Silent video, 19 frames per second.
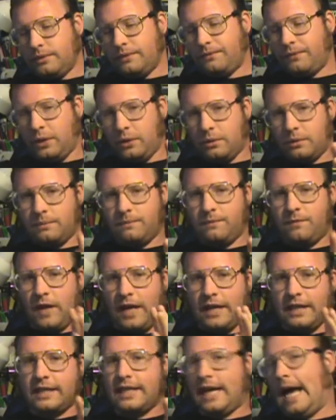if you
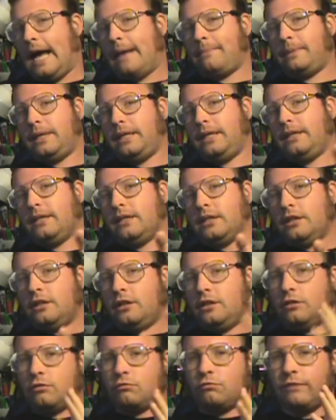find a copy,
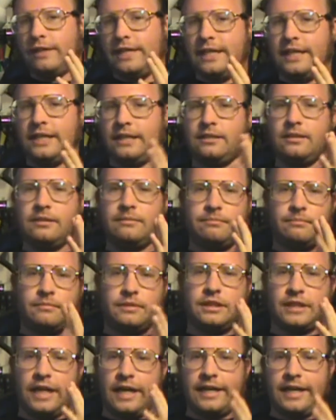read it,
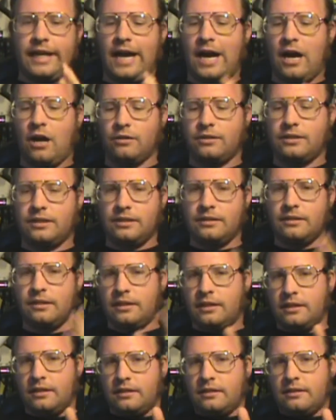check it out.
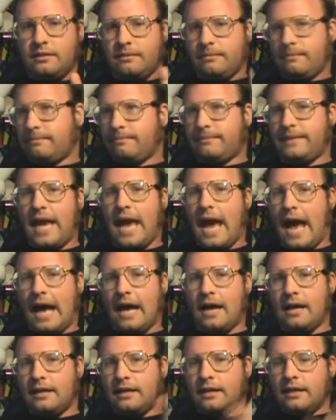Yeah.
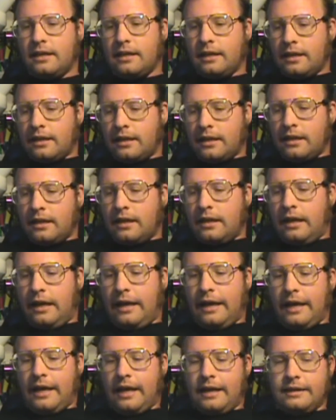
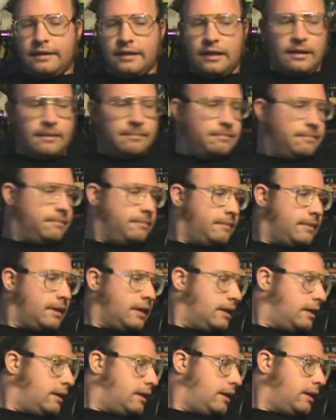And um,
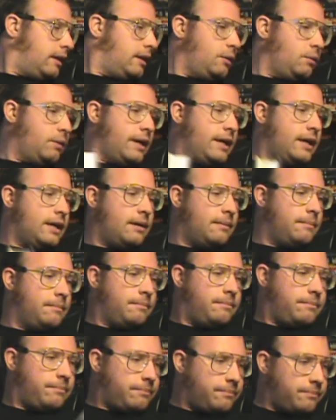anyway, um,